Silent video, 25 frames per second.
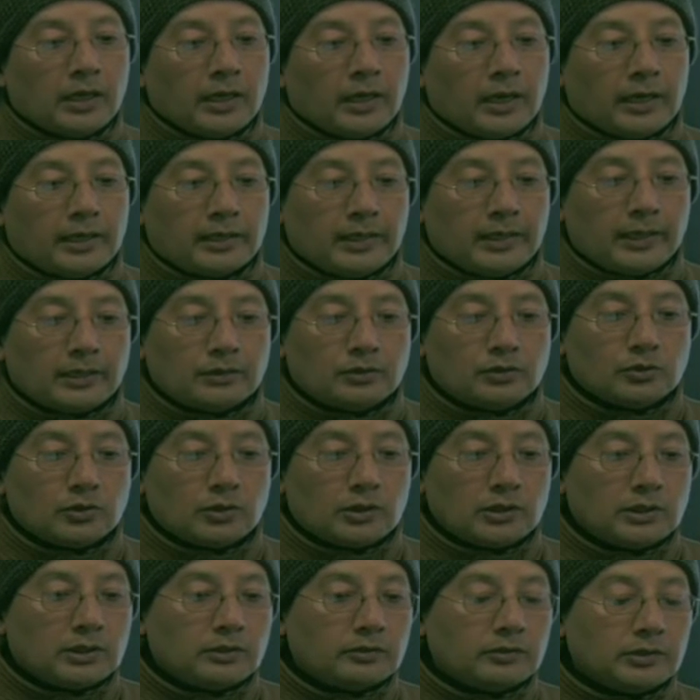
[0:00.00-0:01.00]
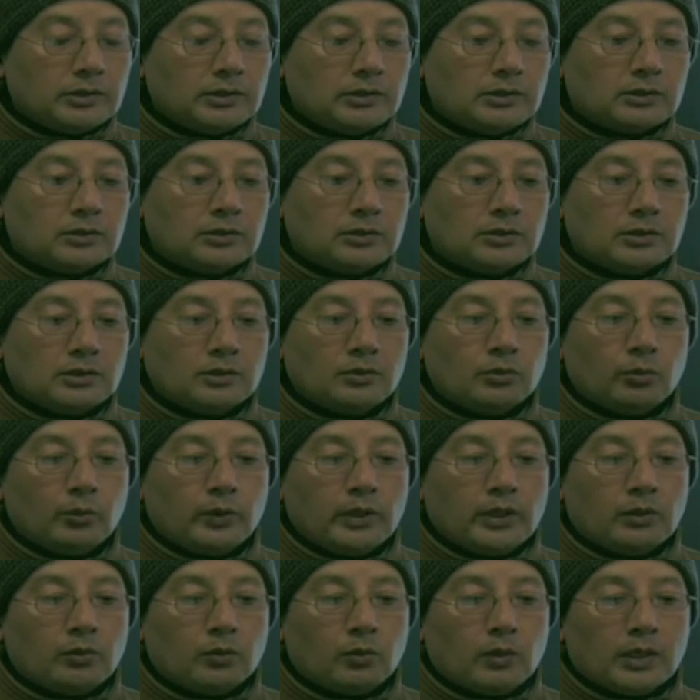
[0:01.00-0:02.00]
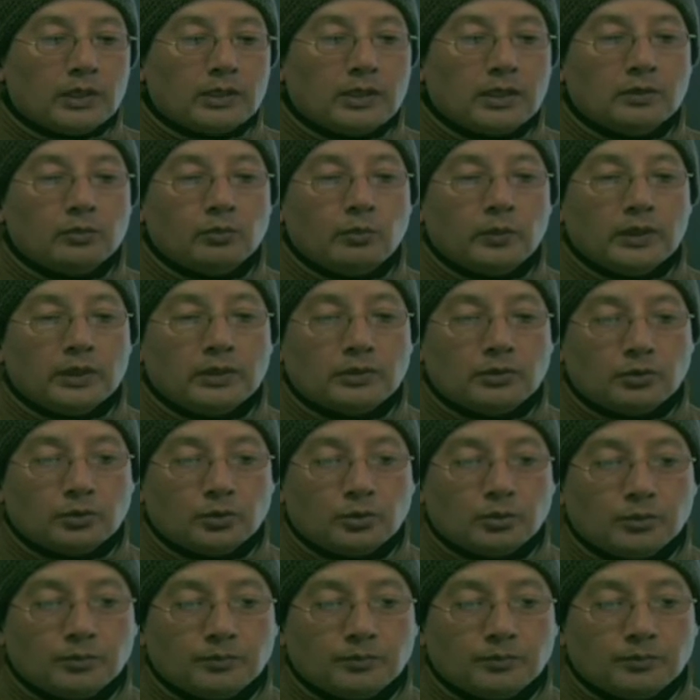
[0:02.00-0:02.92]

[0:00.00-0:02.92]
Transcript: and adjoining regions in week 1 and week 2.